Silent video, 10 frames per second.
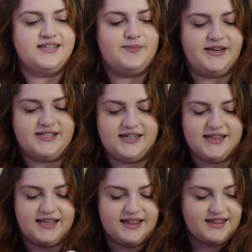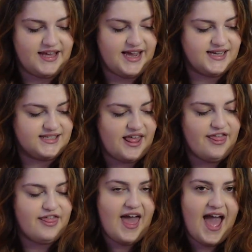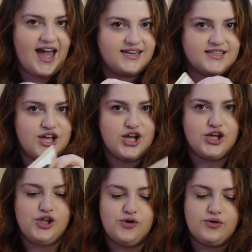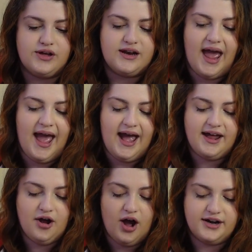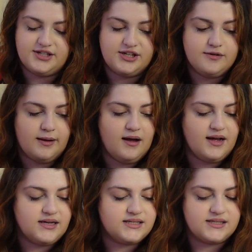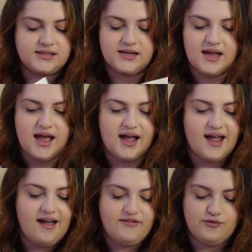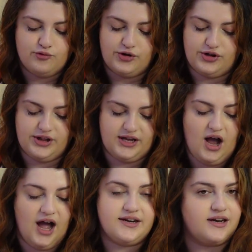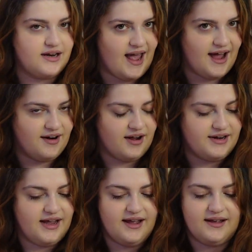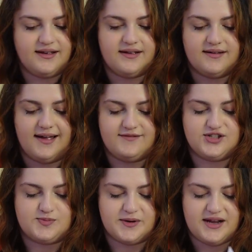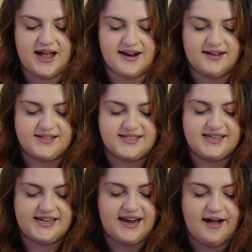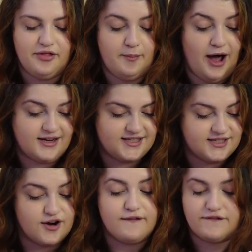is basically things that you can add on to your box. I haven't really gotten an add-on yet. I've just been kind of seeing how the boxes are